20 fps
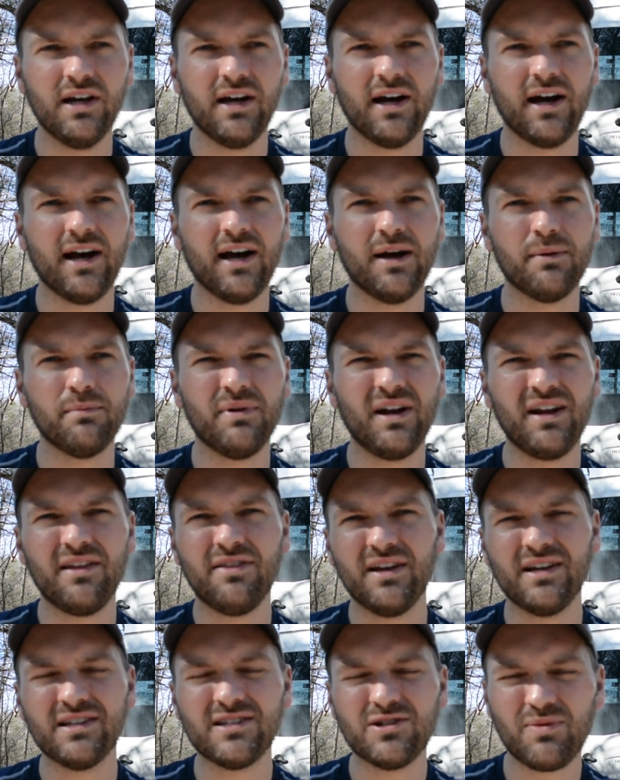But I
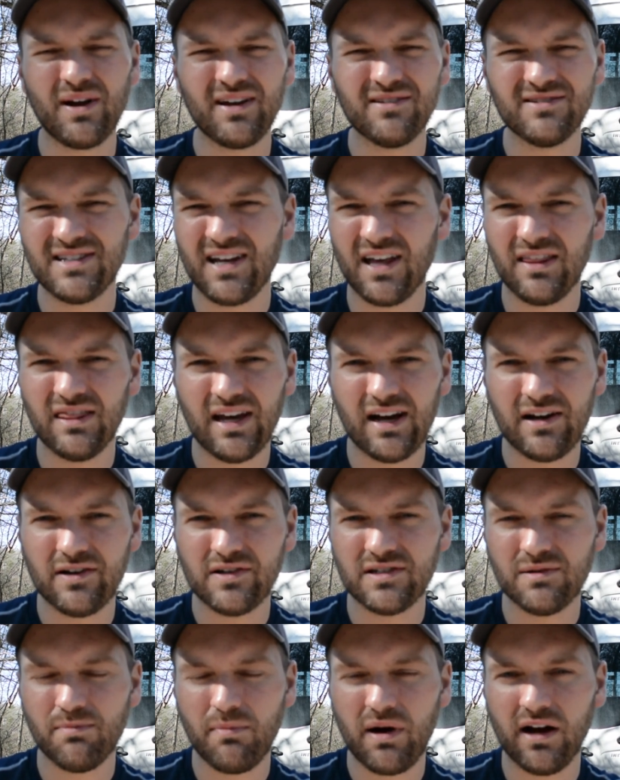think it's around
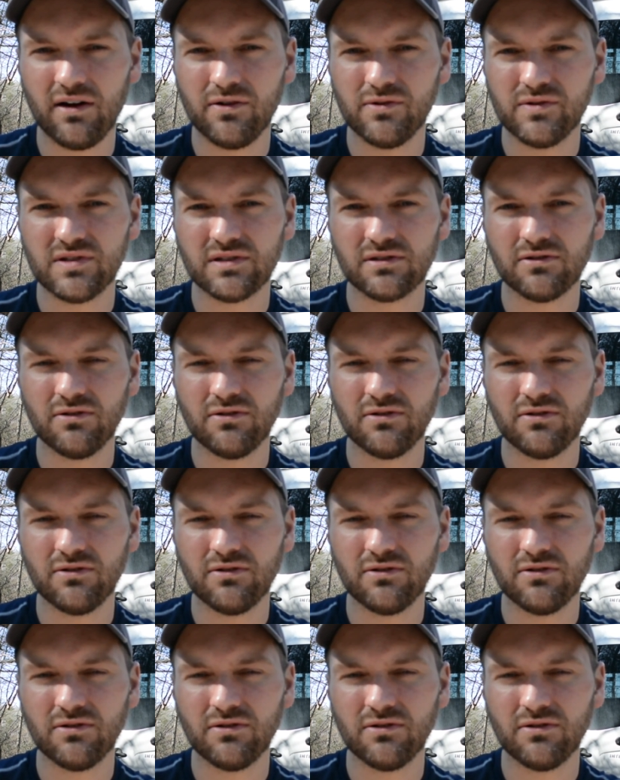10,000 miles.